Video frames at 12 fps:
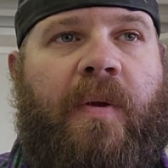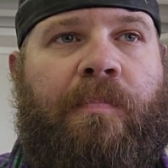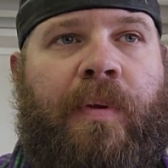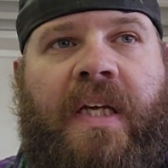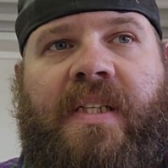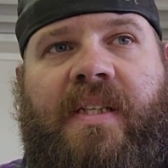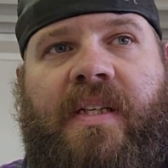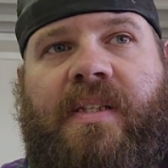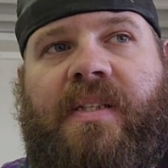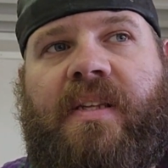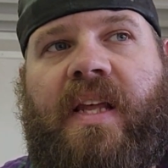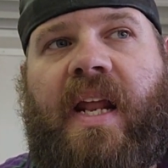
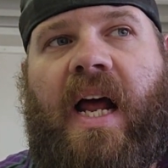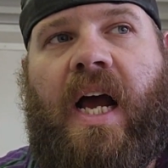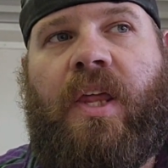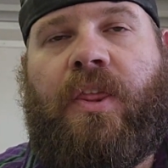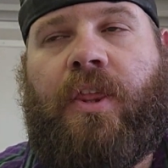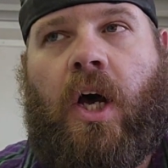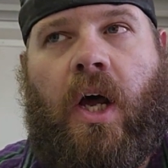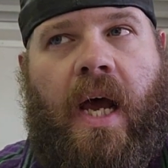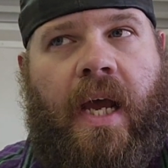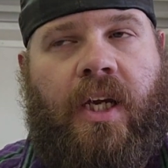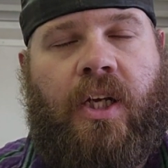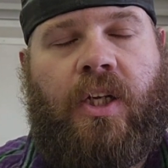places that I thought
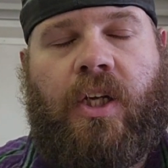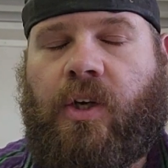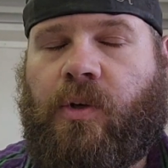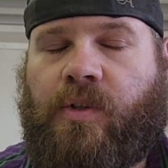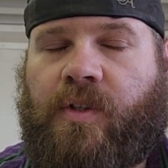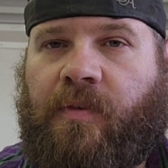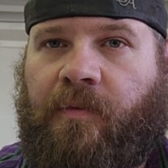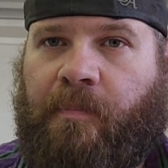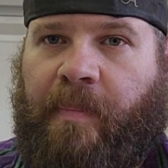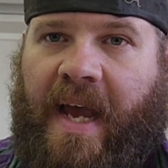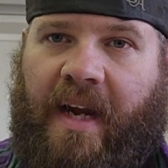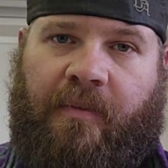I could use
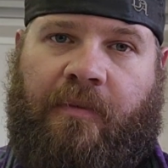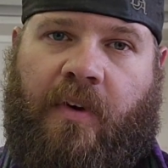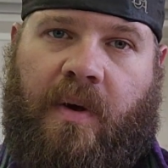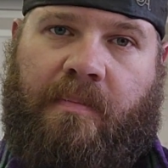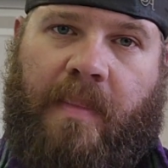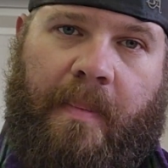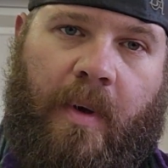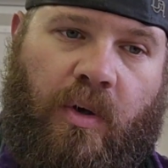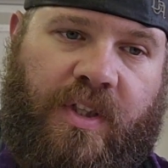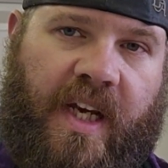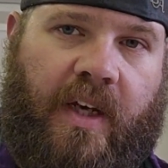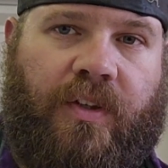back from my
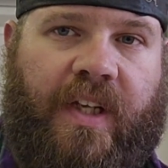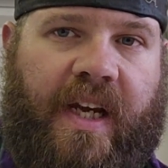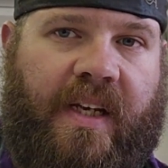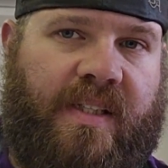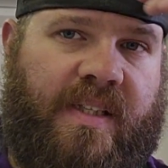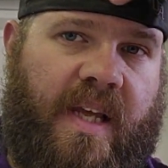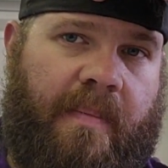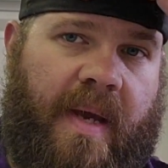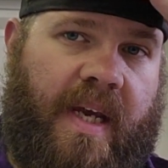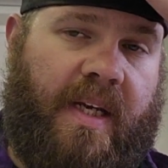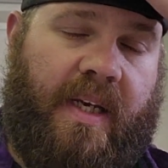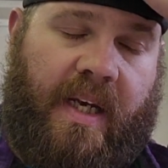motorcycle days. They
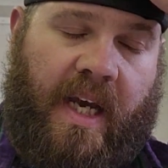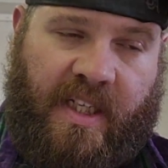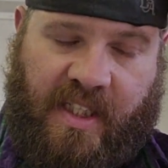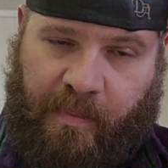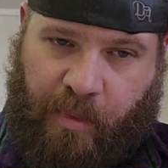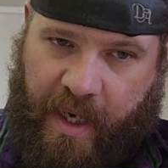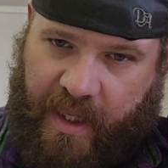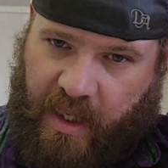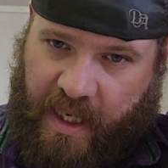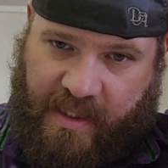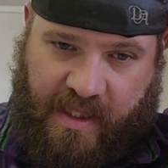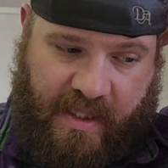make custom brake
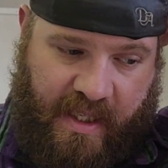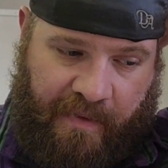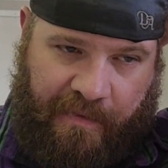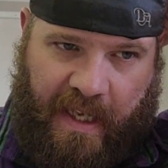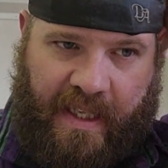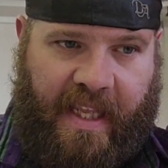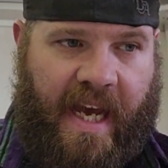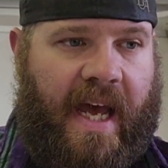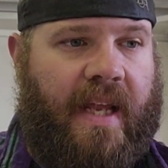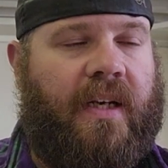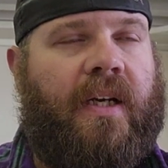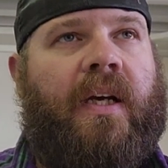lines and stuff like
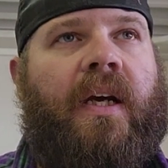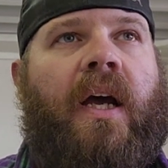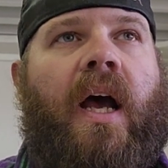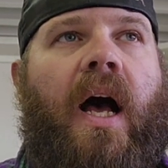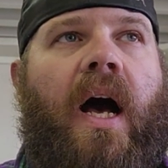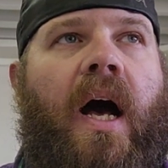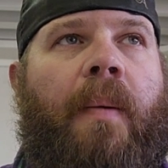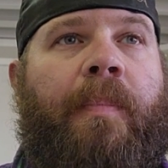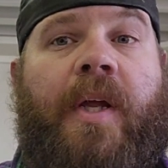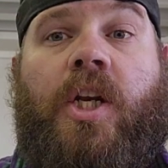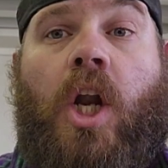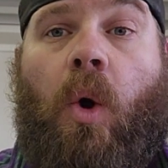that.
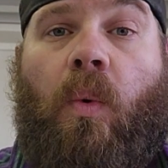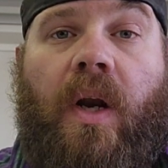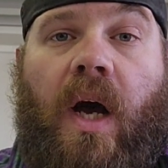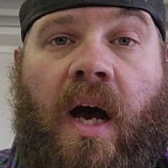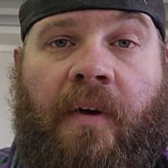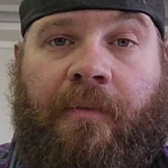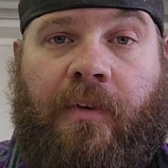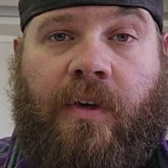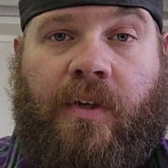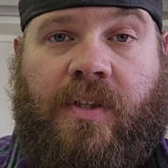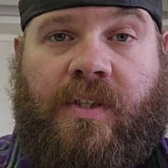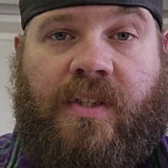But no one
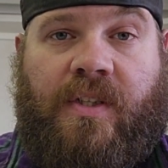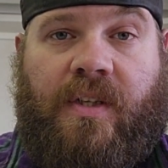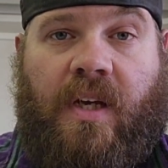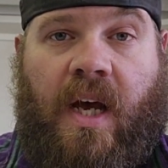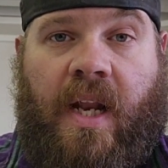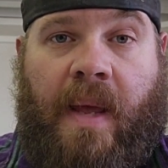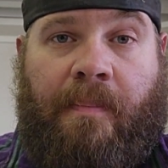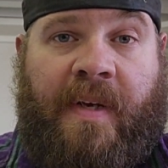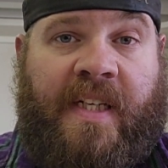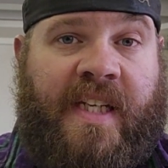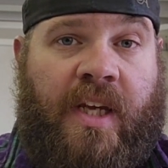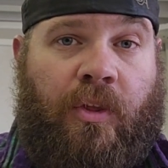offers an
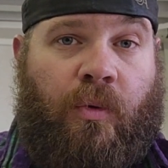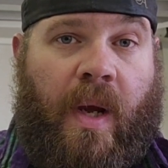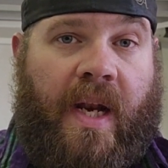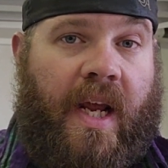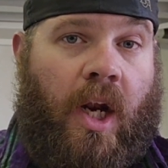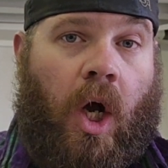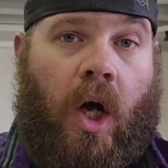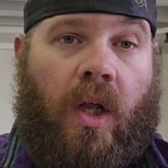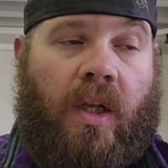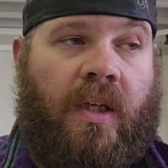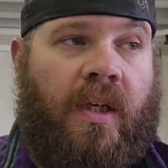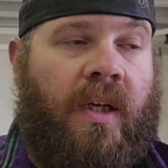NPT thread at
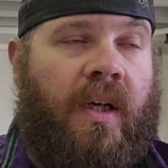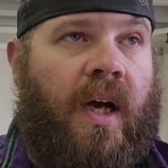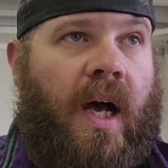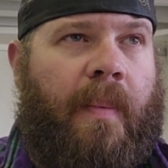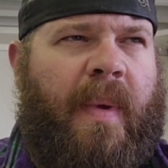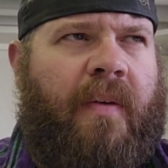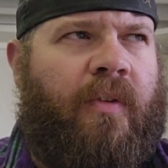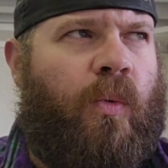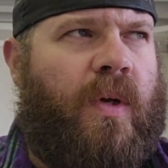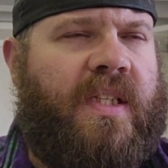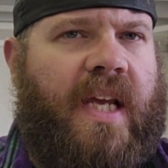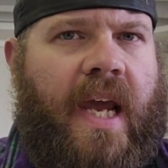all.
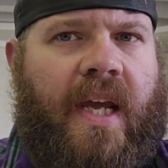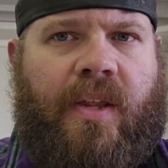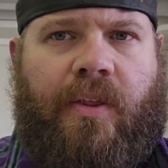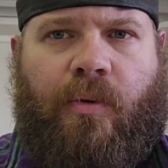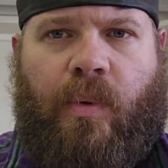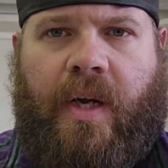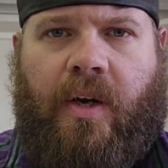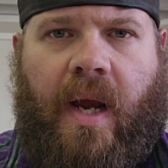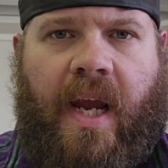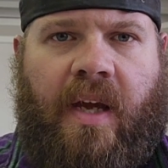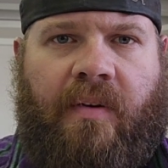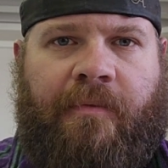Everyone's AN3 or
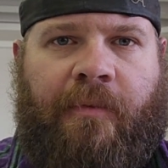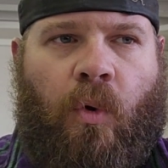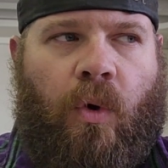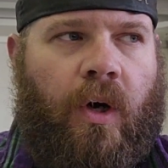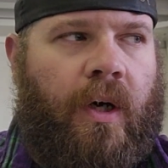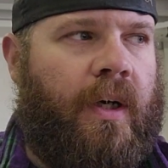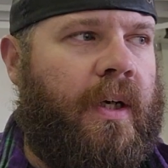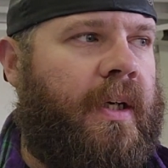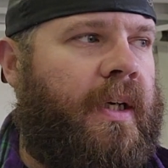AN4.